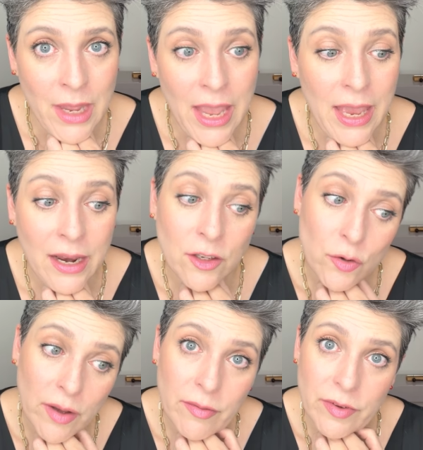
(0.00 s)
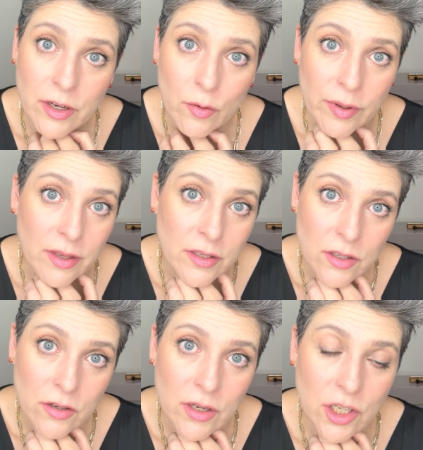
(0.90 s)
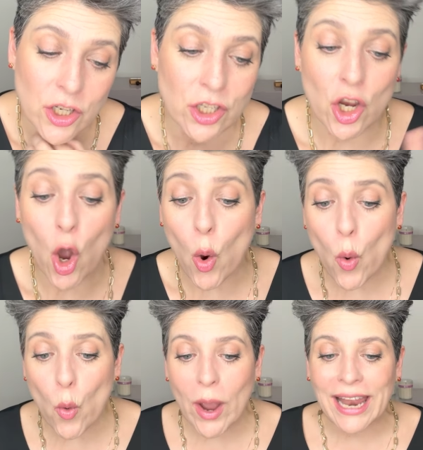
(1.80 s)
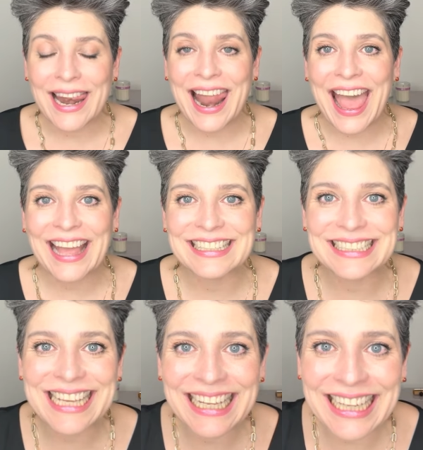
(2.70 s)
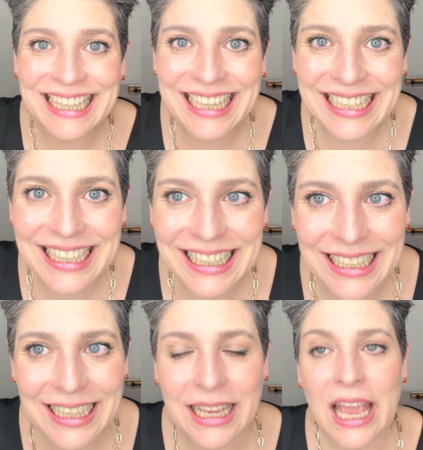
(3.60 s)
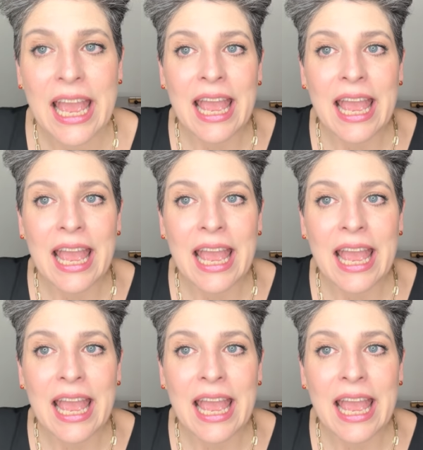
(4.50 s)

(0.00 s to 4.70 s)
And I do have a video with it so you can judge. Oh, and last, ding, ding, ding, ding, ding.